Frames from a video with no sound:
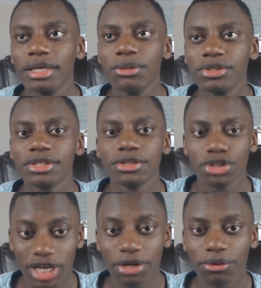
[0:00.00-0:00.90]
He was
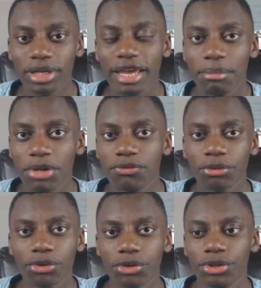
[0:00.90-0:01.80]
generally a
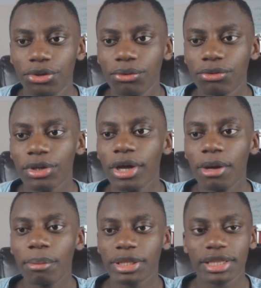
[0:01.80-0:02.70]
midfielder in the youth,
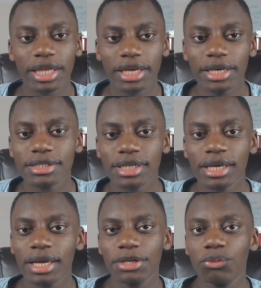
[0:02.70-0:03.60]
but the thing is,
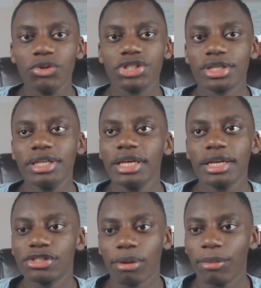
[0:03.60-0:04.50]
we just
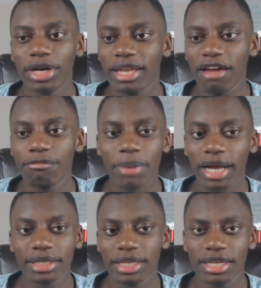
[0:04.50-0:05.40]
needed someone a left
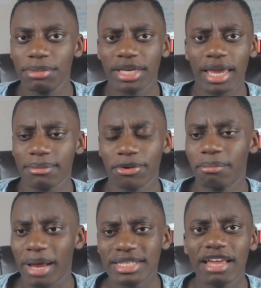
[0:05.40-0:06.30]
back, and then he became our
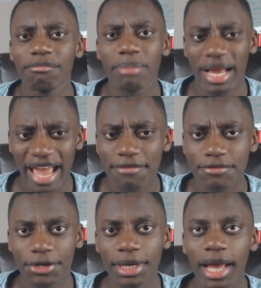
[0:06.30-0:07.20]
best left back
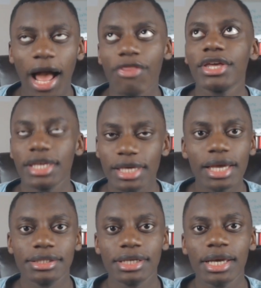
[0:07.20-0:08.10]
ever. I think he
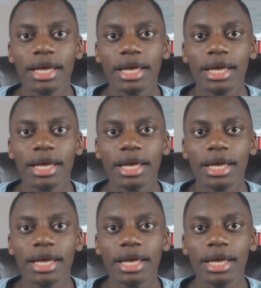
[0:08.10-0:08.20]
is.